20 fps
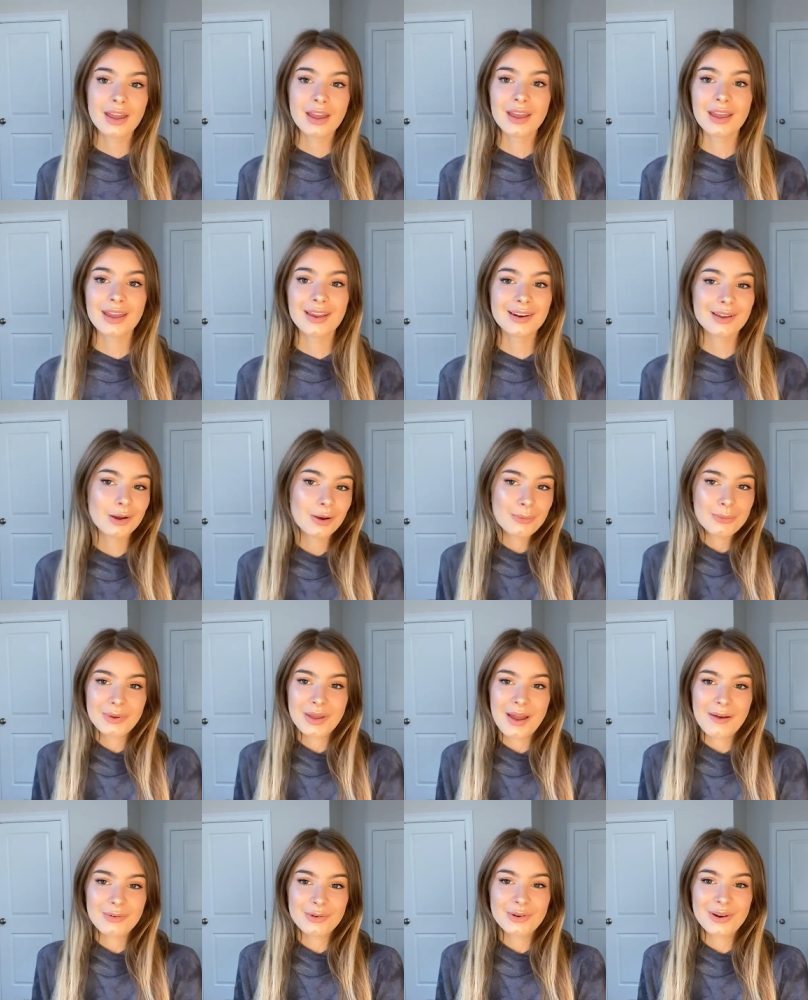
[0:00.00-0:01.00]
And I hope you
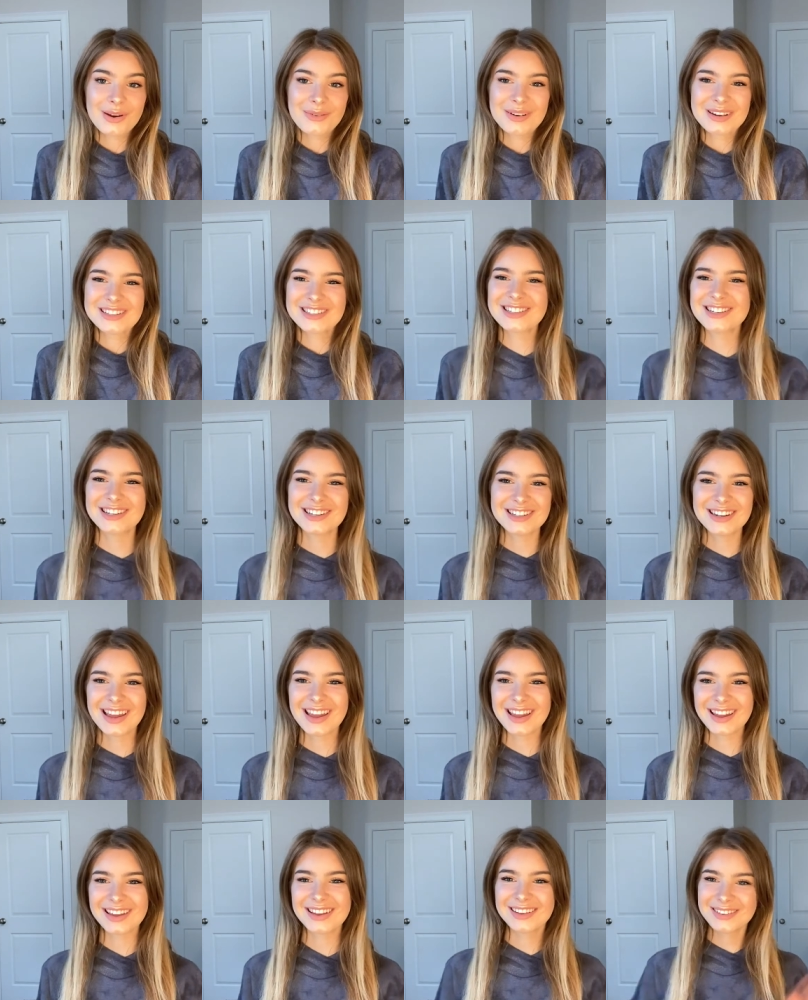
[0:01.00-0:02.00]
have a great rest of your
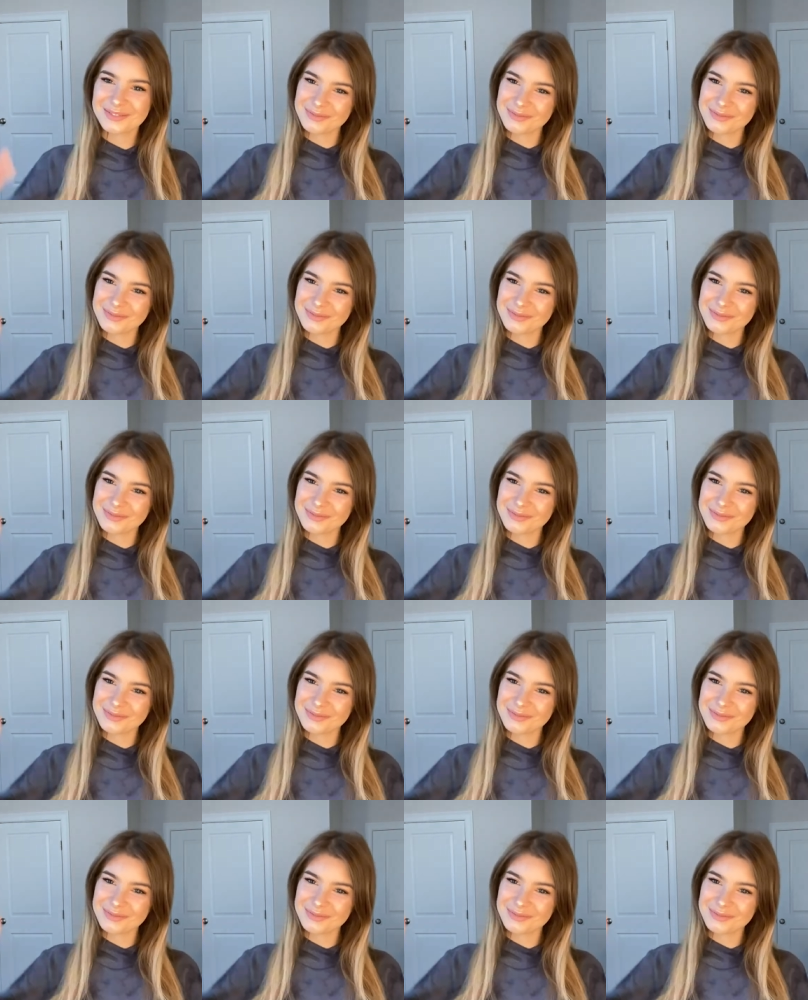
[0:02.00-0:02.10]
day.